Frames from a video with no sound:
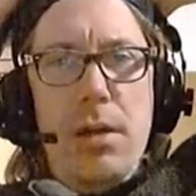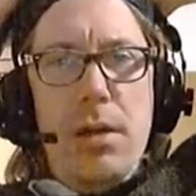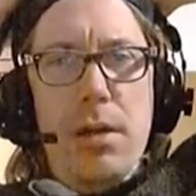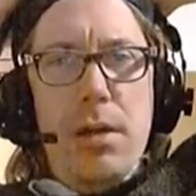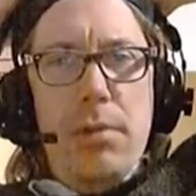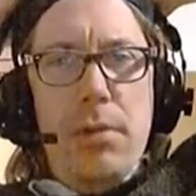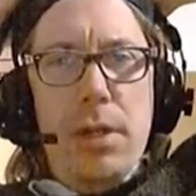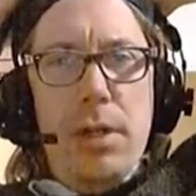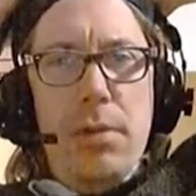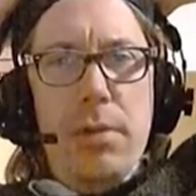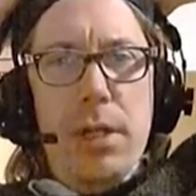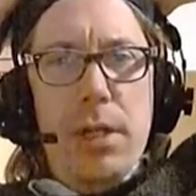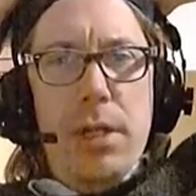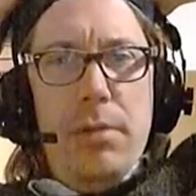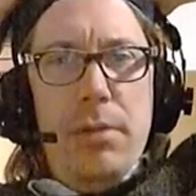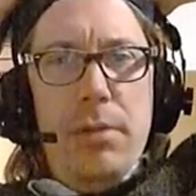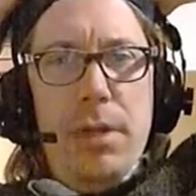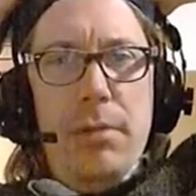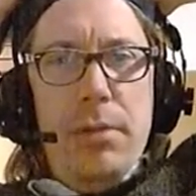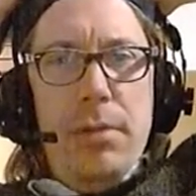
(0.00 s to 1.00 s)
Meanwhile, it
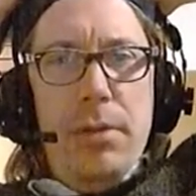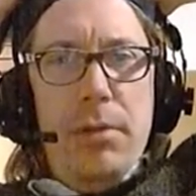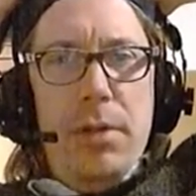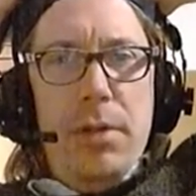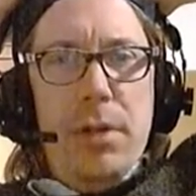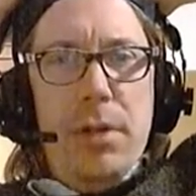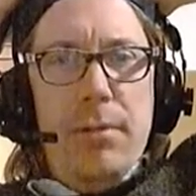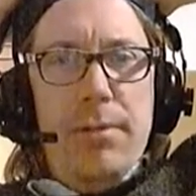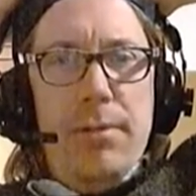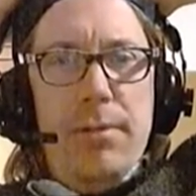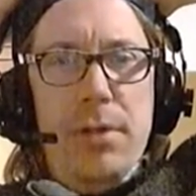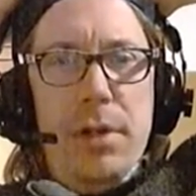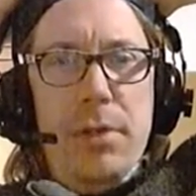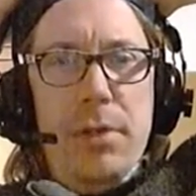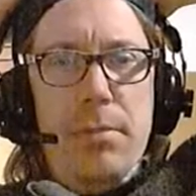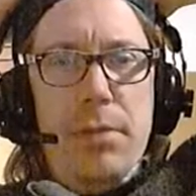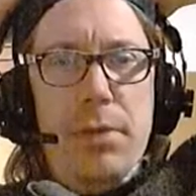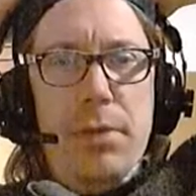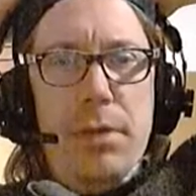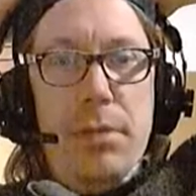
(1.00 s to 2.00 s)
might be a while before I
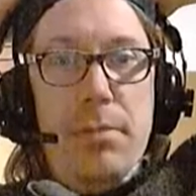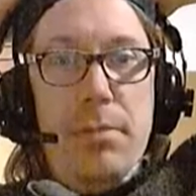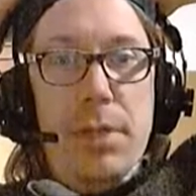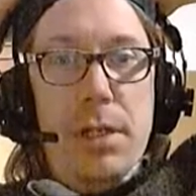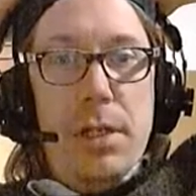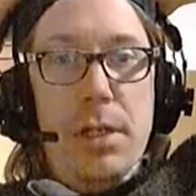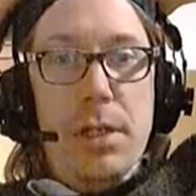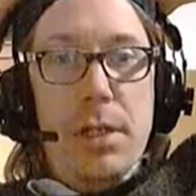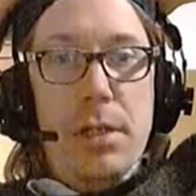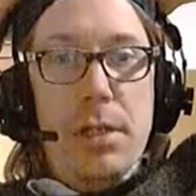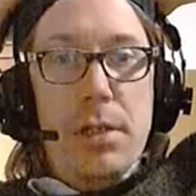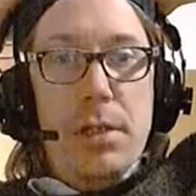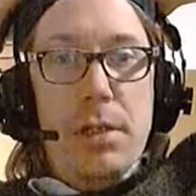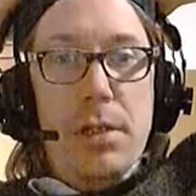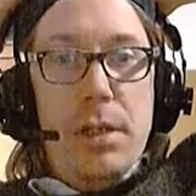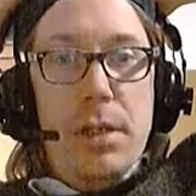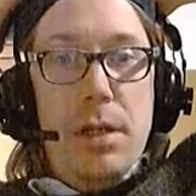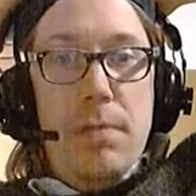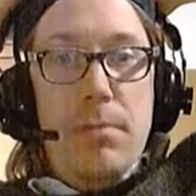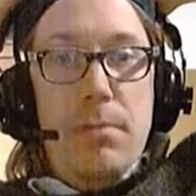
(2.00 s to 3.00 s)
report because
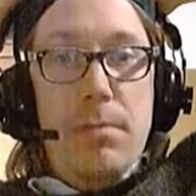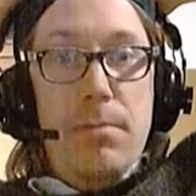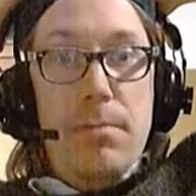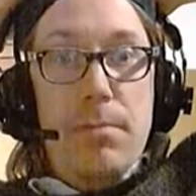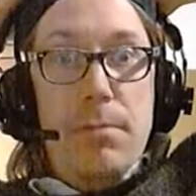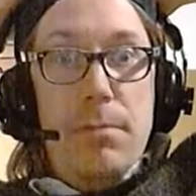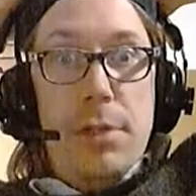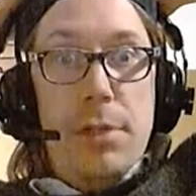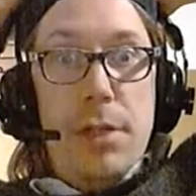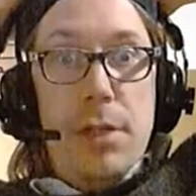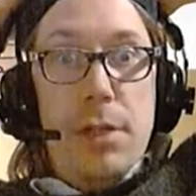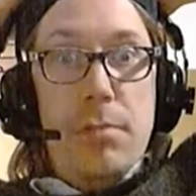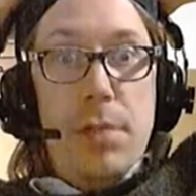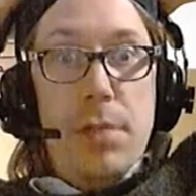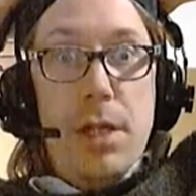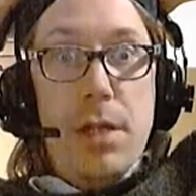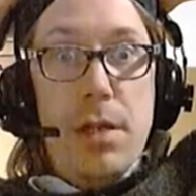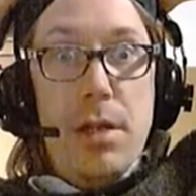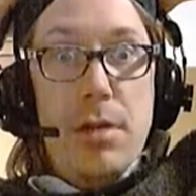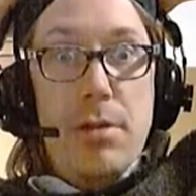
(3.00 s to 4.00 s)
I'm selling my
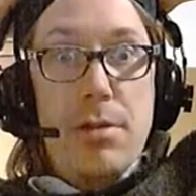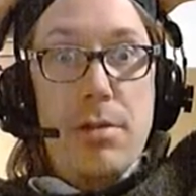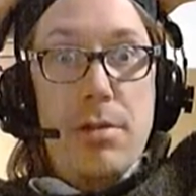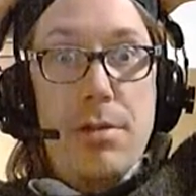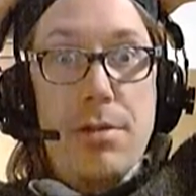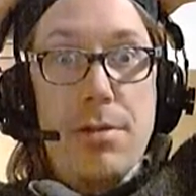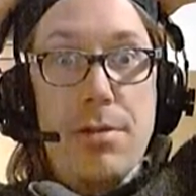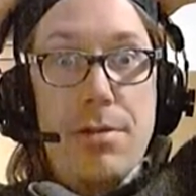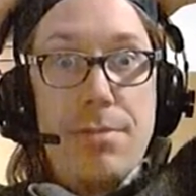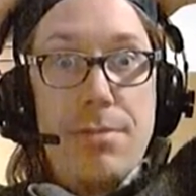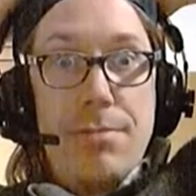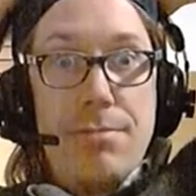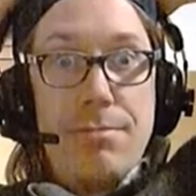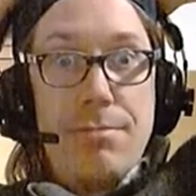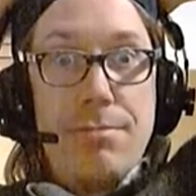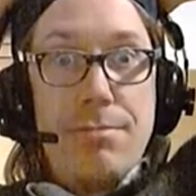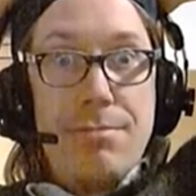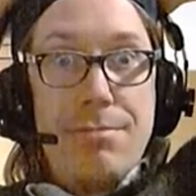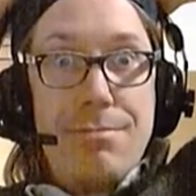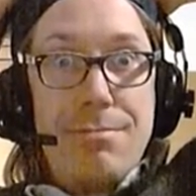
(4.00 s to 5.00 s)
house.
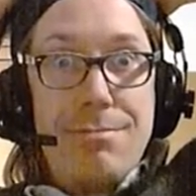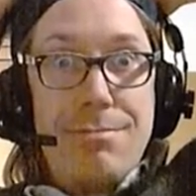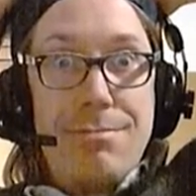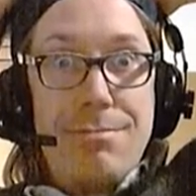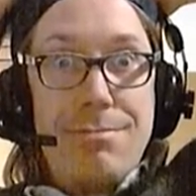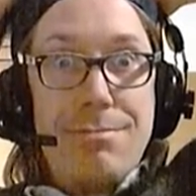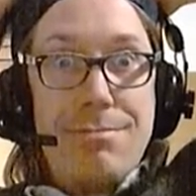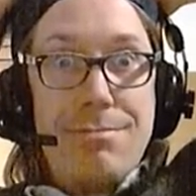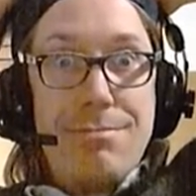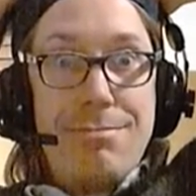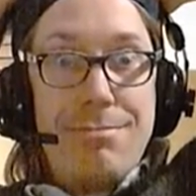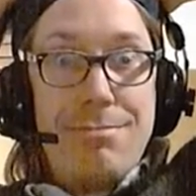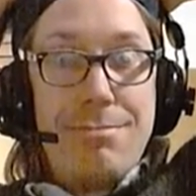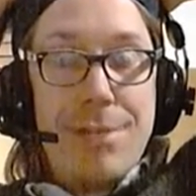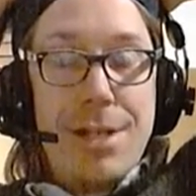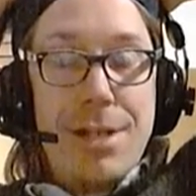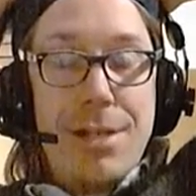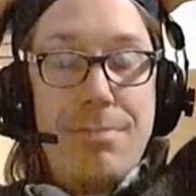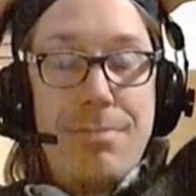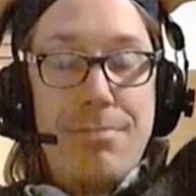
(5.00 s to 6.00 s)

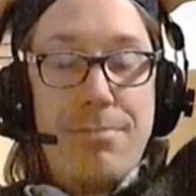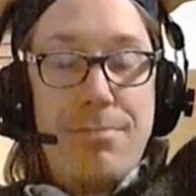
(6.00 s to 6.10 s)
Yep.